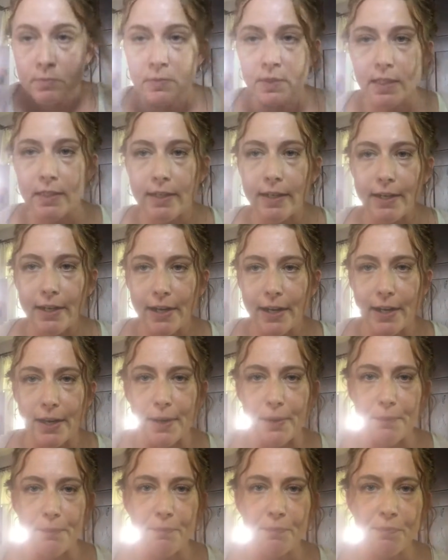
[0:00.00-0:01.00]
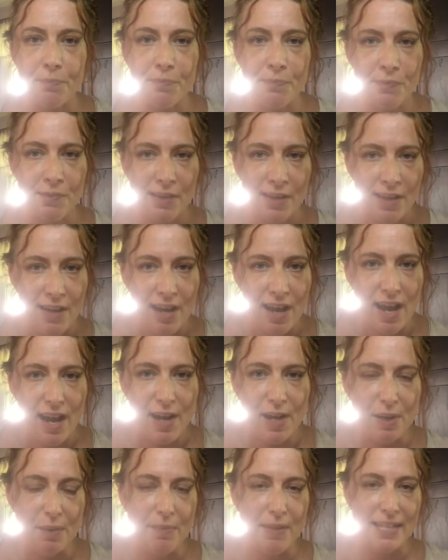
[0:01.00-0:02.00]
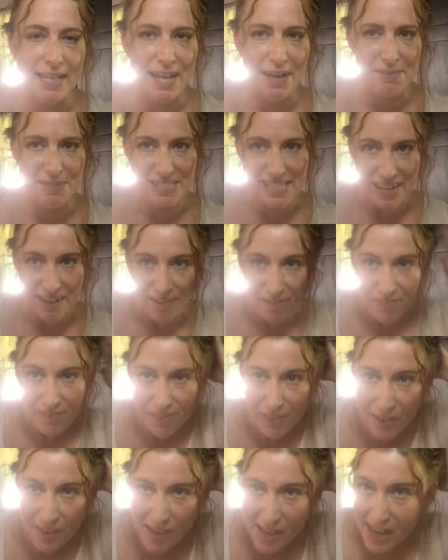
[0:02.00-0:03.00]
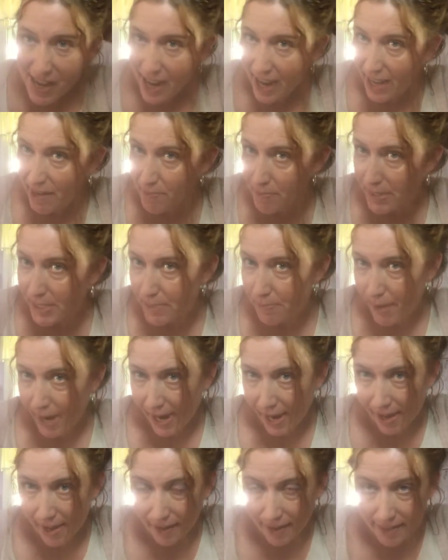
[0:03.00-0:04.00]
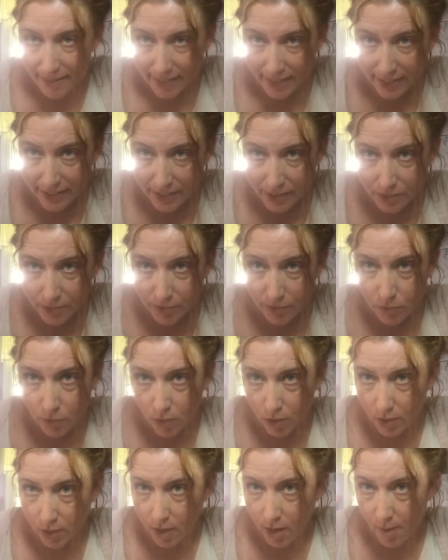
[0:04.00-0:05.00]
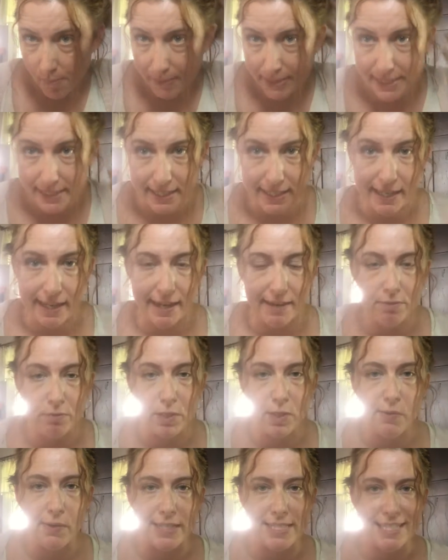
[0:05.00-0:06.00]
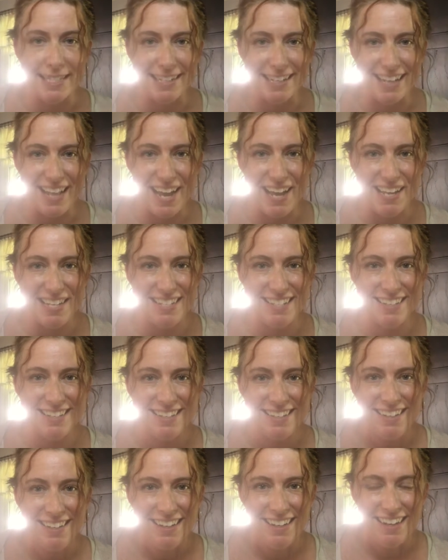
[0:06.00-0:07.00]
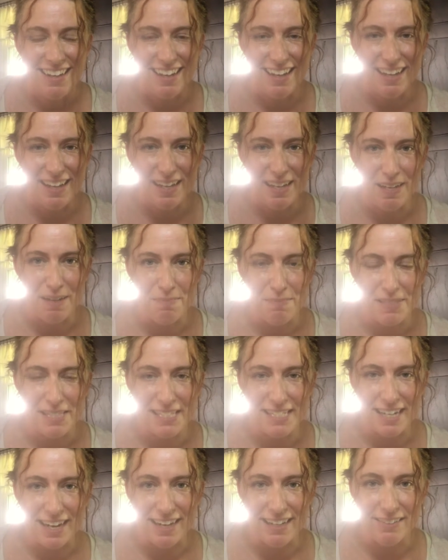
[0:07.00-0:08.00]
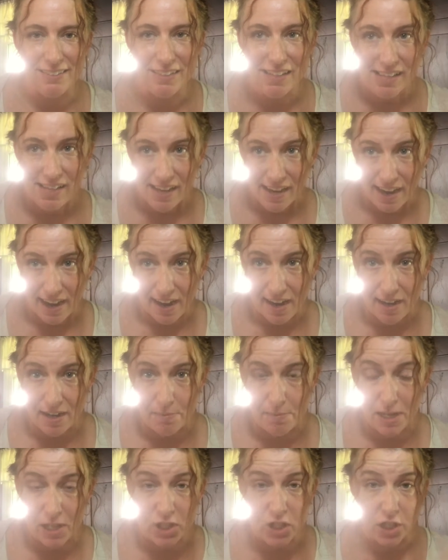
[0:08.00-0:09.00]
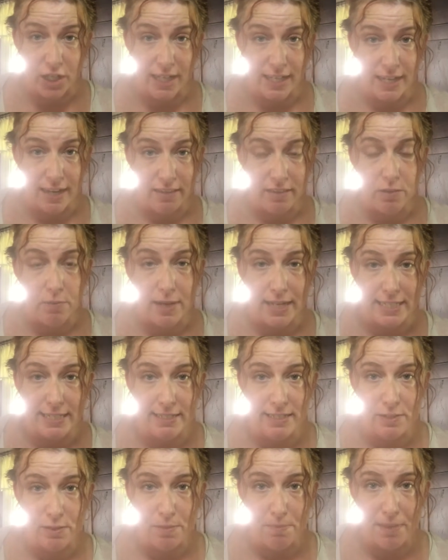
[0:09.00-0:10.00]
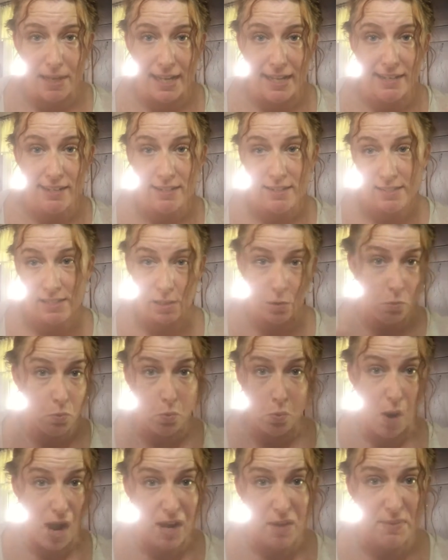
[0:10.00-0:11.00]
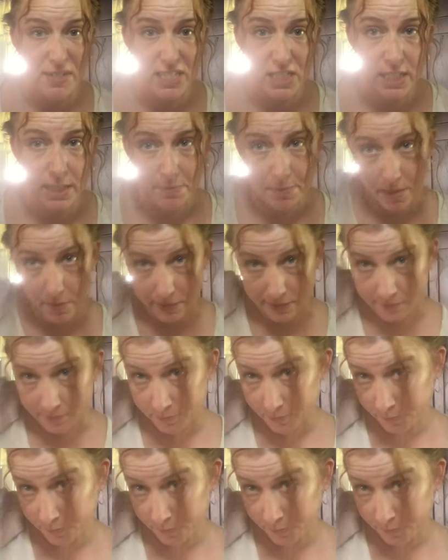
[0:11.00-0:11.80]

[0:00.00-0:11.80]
And there you go. I hope that that was helpful. And Miss Pat, I thank you for commenting and requesting that style. I'll show you another way to do a bun. So why don't we just keep going?